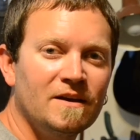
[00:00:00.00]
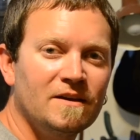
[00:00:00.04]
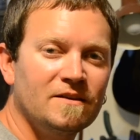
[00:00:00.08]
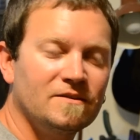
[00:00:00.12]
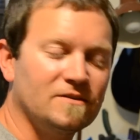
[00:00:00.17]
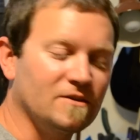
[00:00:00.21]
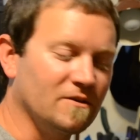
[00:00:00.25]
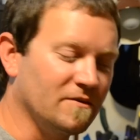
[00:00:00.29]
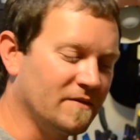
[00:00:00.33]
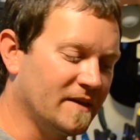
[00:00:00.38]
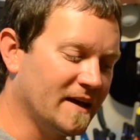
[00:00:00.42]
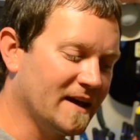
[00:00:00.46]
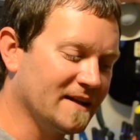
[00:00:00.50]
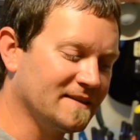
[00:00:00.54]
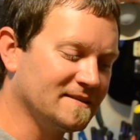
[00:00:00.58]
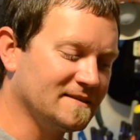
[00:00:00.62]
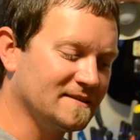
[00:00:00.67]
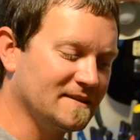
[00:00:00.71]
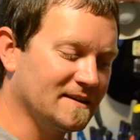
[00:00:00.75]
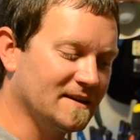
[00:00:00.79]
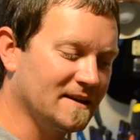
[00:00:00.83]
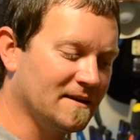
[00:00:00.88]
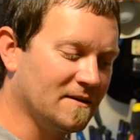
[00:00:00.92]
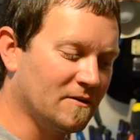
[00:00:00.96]
So that's
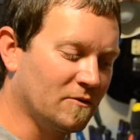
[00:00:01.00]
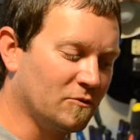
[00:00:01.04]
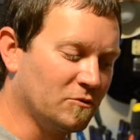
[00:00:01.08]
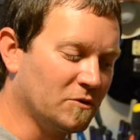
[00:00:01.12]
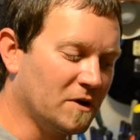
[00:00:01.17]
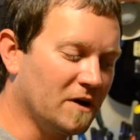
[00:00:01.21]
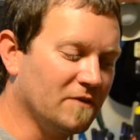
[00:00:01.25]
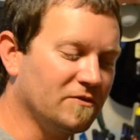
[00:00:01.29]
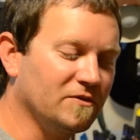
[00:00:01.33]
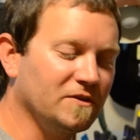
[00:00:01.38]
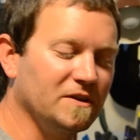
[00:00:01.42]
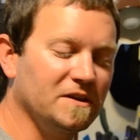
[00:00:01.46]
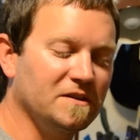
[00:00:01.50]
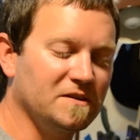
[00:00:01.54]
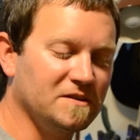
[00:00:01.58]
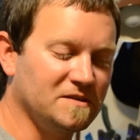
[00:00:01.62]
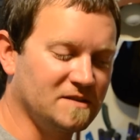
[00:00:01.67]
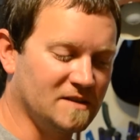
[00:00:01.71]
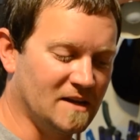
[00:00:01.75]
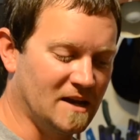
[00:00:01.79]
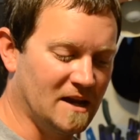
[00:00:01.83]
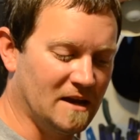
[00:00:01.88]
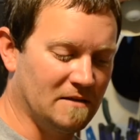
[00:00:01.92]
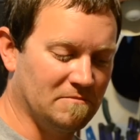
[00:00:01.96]
roughly the
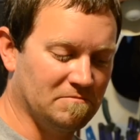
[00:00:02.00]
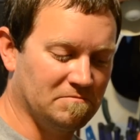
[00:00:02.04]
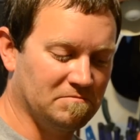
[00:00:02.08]
same.